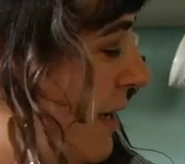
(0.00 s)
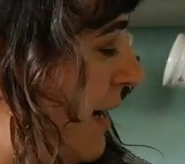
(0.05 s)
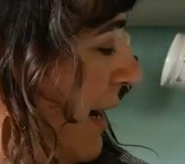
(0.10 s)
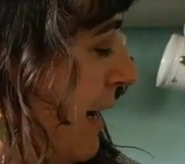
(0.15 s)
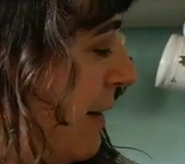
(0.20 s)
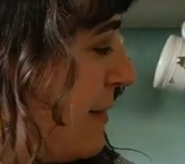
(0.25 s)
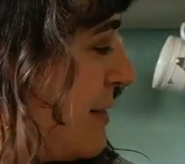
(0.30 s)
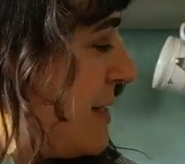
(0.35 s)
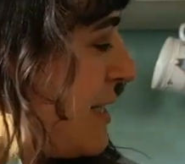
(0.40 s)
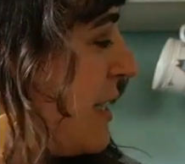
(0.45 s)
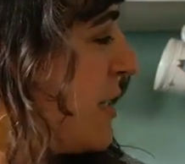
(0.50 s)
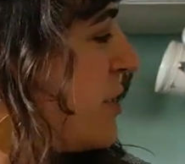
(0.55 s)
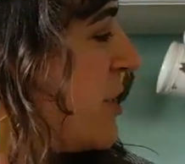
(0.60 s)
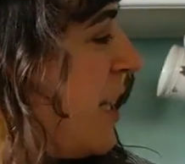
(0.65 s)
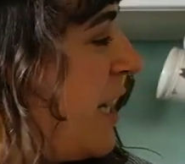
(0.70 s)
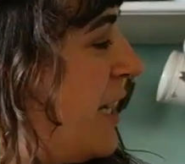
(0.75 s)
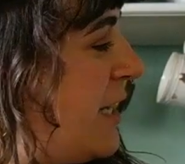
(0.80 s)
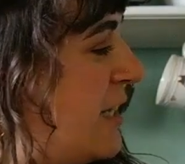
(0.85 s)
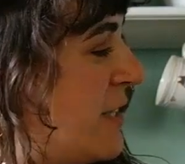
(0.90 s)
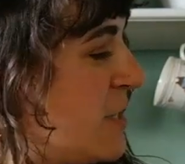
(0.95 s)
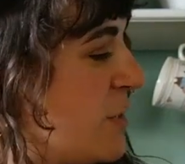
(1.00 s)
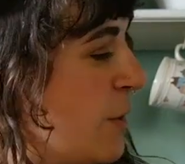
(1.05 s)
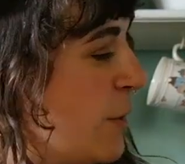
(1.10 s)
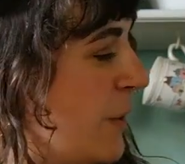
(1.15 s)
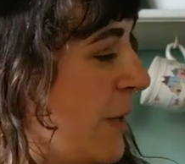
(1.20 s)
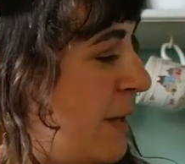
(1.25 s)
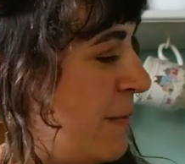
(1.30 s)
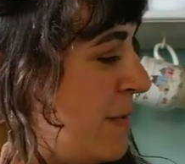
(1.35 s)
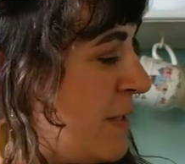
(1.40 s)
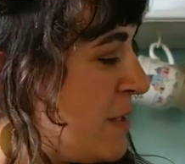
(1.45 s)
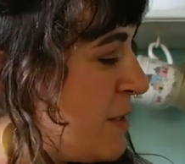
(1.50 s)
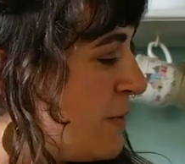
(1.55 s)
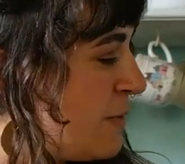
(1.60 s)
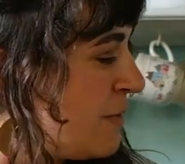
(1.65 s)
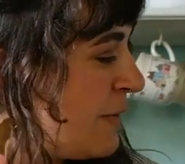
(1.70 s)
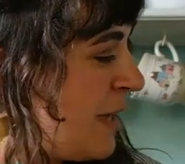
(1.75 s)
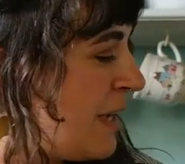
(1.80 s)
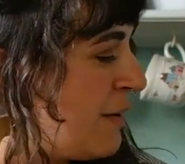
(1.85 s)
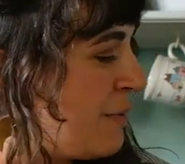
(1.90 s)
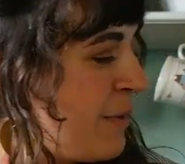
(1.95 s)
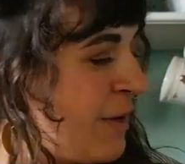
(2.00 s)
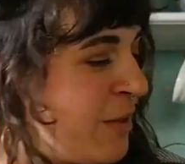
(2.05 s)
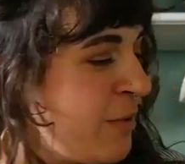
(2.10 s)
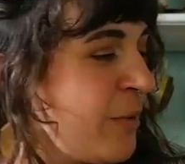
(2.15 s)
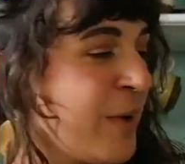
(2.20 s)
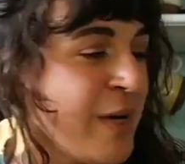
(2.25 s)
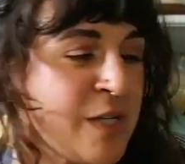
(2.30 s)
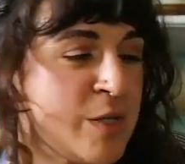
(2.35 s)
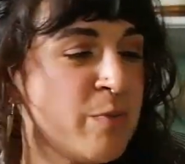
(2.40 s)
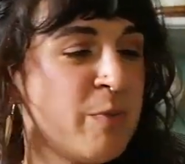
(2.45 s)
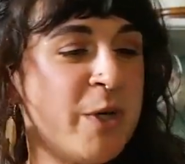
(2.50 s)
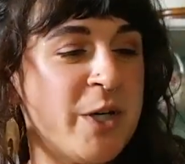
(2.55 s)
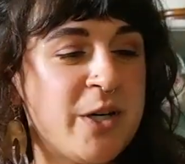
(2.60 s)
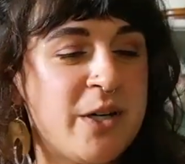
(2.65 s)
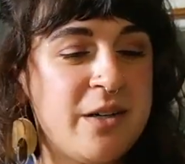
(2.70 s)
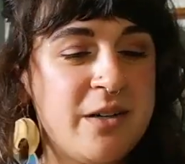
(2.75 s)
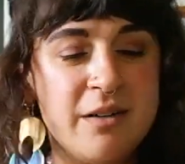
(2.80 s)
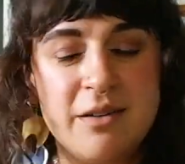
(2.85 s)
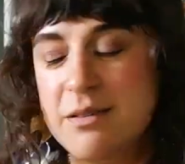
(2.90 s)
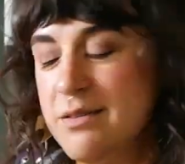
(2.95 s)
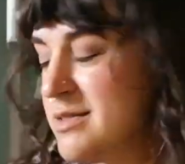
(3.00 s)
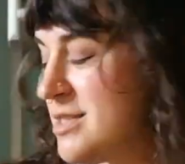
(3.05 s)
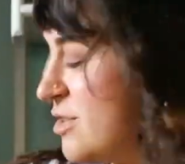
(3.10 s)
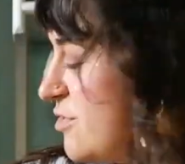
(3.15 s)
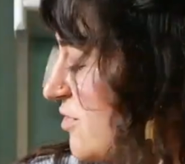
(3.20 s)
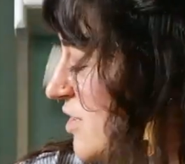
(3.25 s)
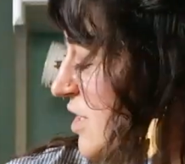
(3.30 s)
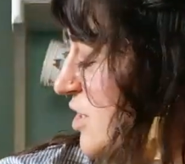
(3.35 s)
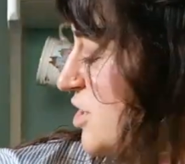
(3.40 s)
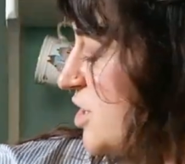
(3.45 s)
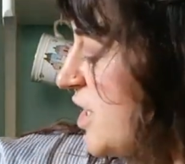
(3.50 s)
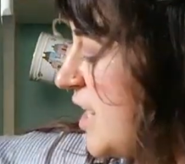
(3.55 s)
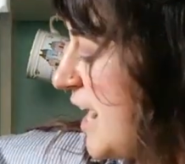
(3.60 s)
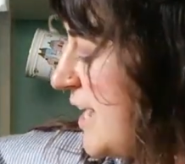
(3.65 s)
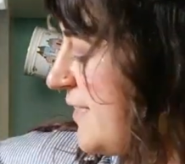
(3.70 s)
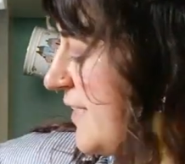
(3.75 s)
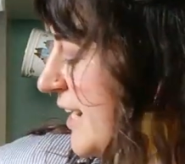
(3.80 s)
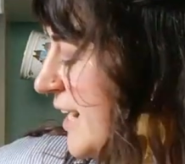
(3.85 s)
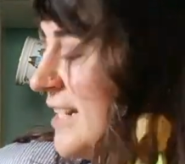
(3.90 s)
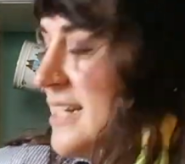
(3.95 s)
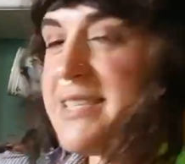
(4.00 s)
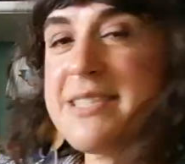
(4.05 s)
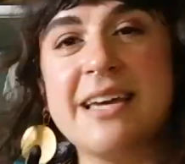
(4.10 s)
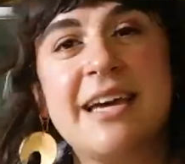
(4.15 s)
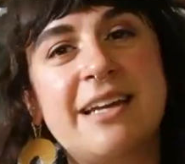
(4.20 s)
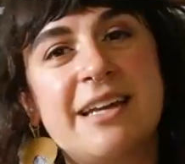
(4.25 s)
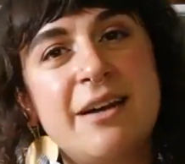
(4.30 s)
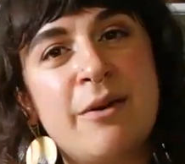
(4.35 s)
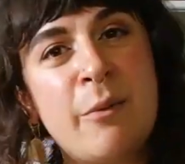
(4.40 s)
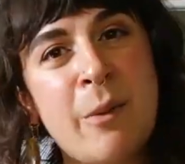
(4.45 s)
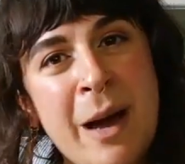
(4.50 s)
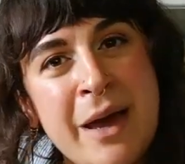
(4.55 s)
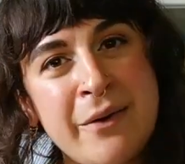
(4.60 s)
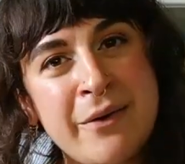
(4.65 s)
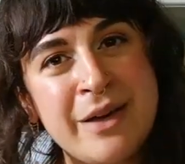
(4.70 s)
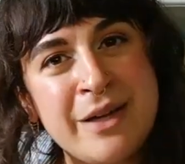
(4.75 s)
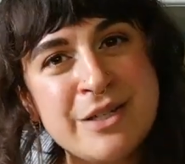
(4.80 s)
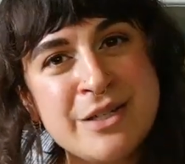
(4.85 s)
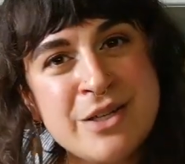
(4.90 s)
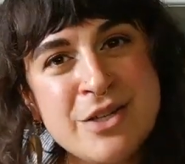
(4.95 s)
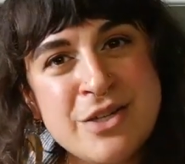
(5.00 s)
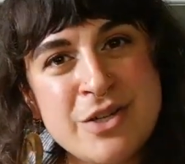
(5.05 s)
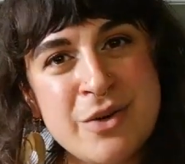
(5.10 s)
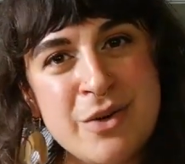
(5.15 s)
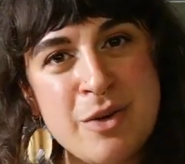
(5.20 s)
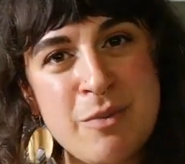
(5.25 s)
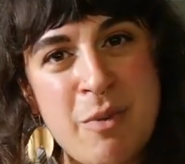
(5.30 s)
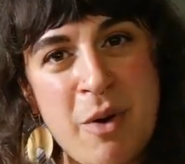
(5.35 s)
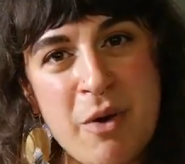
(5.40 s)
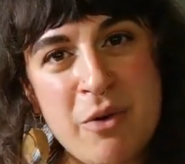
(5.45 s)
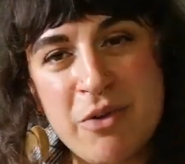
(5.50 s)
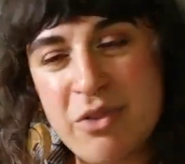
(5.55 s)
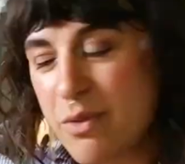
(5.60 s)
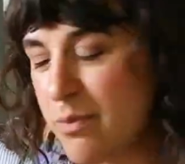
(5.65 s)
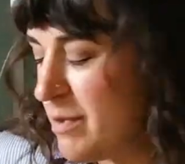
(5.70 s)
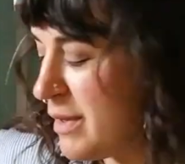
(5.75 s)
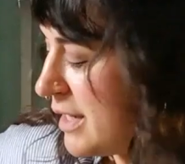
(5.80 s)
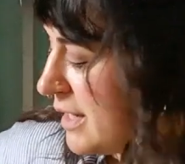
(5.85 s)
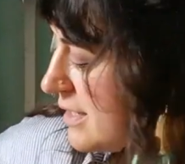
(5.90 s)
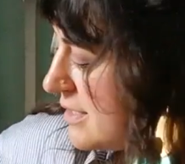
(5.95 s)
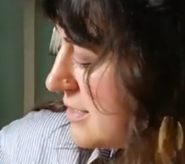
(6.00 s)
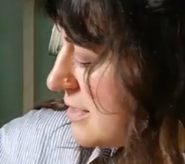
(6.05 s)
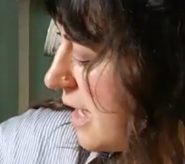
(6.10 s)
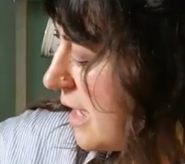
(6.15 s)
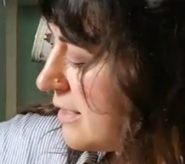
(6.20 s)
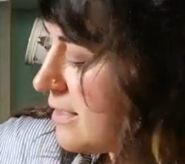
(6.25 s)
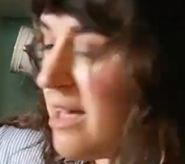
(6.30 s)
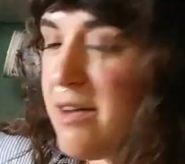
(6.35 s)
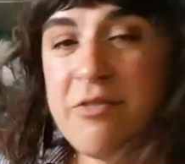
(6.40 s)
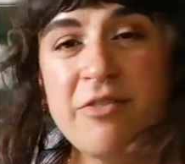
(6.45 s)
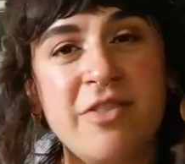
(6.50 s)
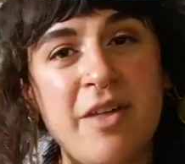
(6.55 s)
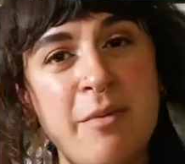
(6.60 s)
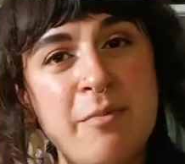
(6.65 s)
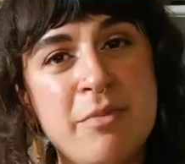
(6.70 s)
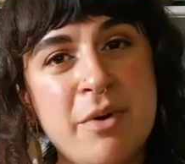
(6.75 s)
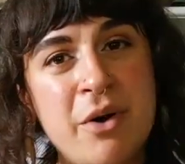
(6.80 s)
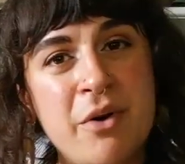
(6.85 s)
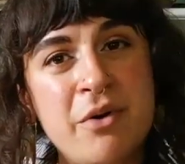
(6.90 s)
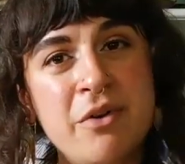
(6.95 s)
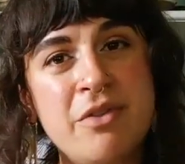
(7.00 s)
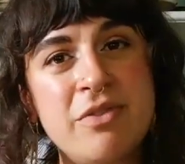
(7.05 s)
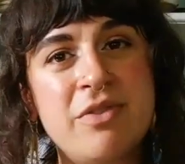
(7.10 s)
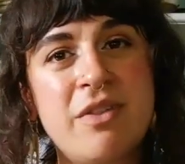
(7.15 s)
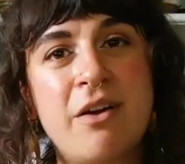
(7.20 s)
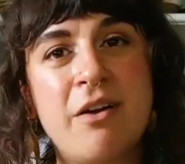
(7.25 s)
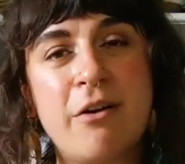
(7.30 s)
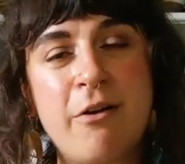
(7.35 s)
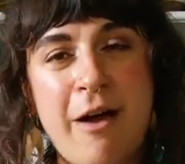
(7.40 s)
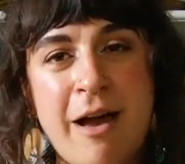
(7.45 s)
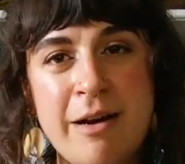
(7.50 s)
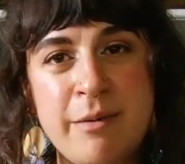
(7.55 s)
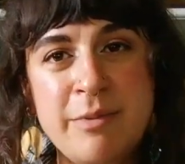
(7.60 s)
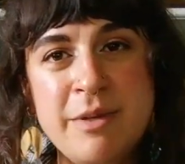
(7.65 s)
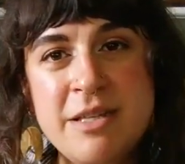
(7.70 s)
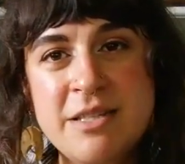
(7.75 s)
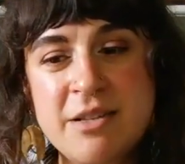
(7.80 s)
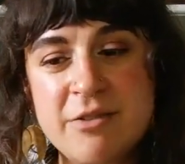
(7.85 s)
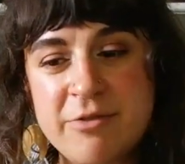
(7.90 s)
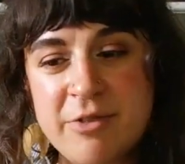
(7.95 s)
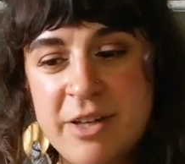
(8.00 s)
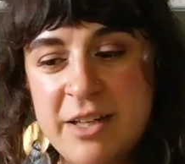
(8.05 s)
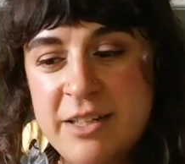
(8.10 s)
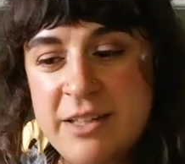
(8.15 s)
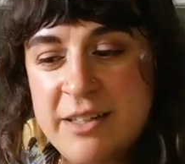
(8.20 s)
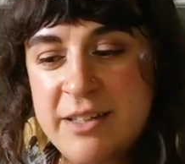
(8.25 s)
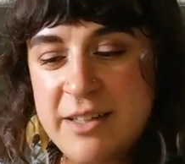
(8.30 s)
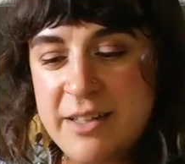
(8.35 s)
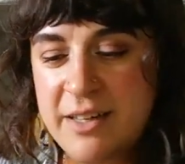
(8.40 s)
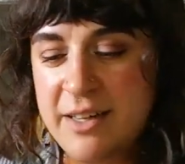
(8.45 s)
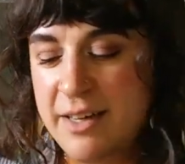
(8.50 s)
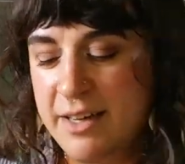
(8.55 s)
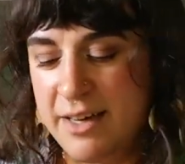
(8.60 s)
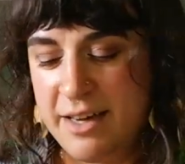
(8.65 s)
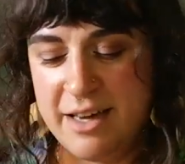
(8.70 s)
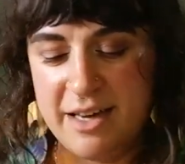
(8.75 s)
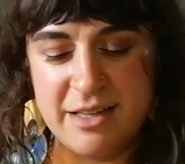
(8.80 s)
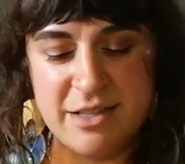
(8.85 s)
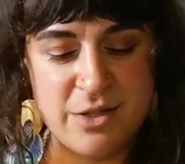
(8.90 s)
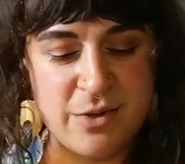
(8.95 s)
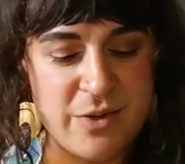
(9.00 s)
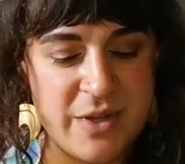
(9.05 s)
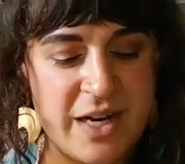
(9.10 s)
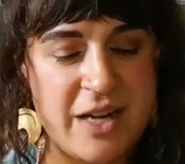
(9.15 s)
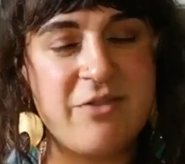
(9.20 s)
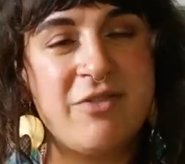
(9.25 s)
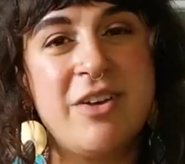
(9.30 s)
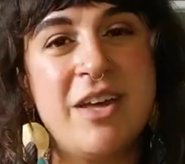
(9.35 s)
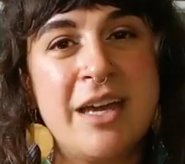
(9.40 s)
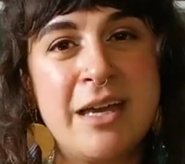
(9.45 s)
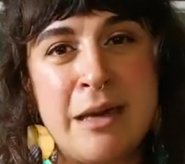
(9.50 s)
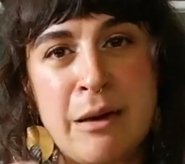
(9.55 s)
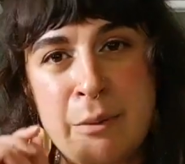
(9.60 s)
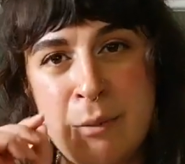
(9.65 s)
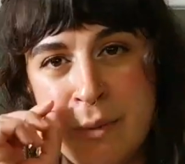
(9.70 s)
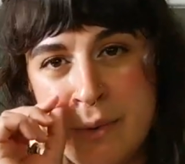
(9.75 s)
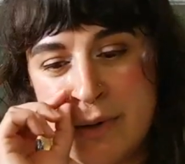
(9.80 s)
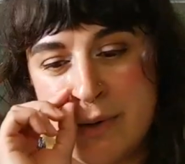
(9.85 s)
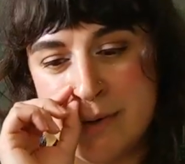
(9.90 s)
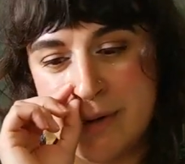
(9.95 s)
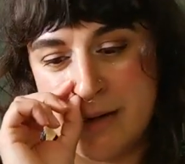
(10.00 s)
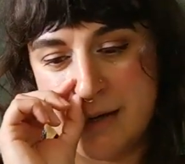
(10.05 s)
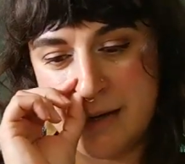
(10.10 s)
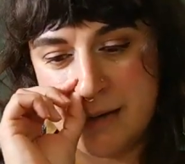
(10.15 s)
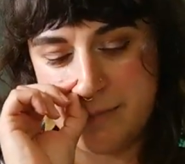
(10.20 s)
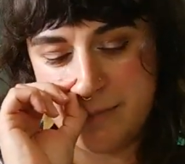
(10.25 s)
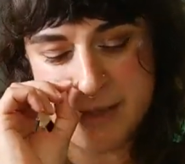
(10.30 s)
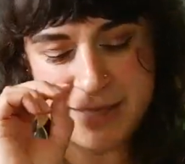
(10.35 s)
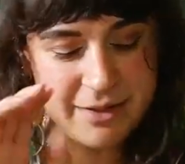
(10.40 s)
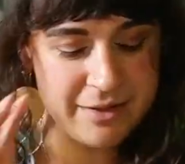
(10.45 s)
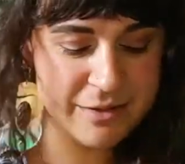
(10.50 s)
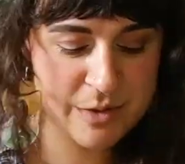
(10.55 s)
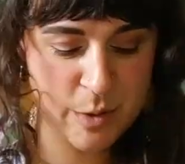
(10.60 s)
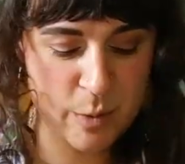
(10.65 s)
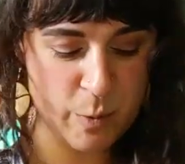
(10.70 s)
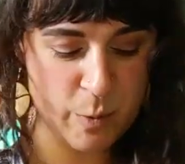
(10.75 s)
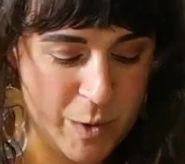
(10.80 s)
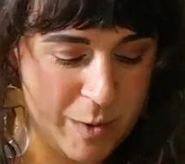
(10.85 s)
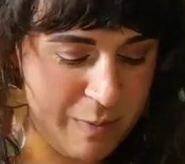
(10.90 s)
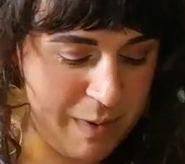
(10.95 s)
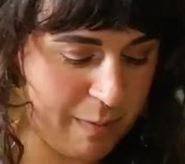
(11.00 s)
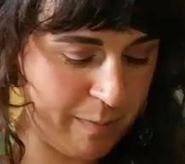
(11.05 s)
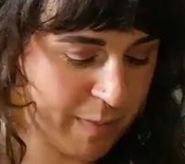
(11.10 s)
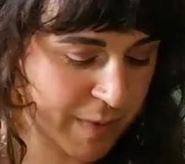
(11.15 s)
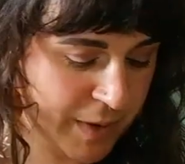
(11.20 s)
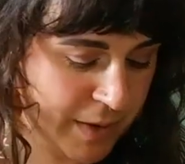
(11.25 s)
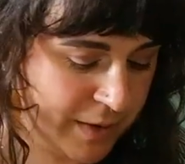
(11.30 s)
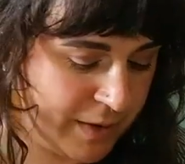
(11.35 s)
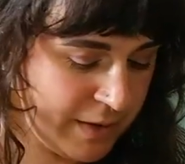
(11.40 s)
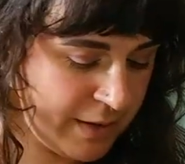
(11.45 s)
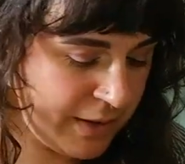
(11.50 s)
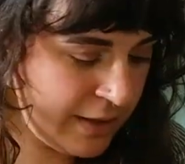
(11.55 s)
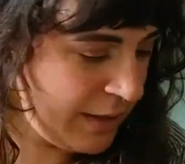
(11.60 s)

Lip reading: I was like trying to toy with which book to feature, and then I decided, why don't I just show you both? Because I loved them both. They're incredibly different, and so then I feel like it will appeal to people.